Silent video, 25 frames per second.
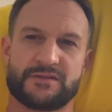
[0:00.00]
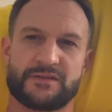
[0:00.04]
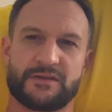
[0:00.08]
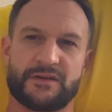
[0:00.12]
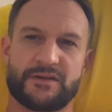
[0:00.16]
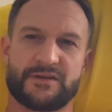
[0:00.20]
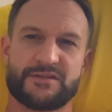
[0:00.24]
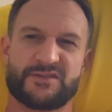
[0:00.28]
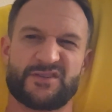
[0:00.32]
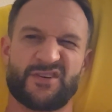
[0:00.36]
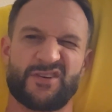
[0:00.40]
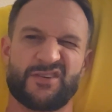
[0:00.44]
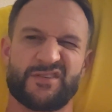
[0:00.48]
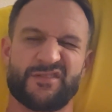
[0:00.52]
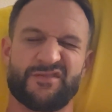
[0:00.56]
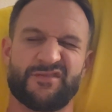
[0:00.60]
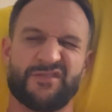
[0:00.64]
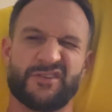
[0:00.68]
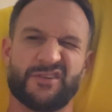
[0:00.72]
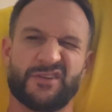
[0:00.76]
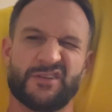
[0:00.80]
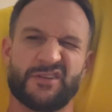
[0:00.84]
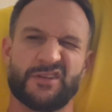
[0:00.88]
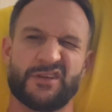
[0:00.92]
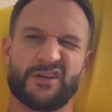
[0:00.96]
I start to
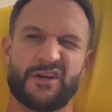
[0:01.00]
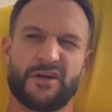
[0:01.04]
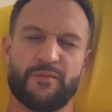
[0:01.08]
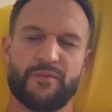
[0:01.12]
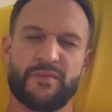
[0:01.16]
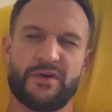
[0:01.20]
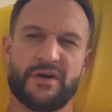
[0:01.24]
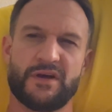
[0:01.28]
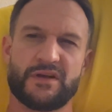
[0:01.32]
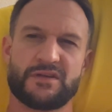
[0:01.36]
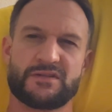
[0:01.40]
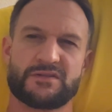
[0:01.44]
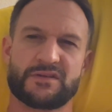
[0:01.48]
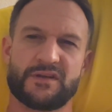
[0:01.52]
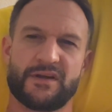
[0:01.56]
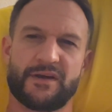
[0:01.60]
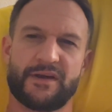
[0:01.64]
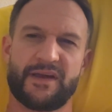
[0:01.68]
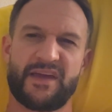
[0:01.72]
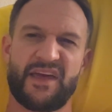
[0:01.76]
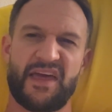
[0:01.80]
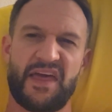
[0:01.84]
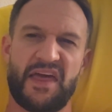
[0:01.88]
feel a little bit like,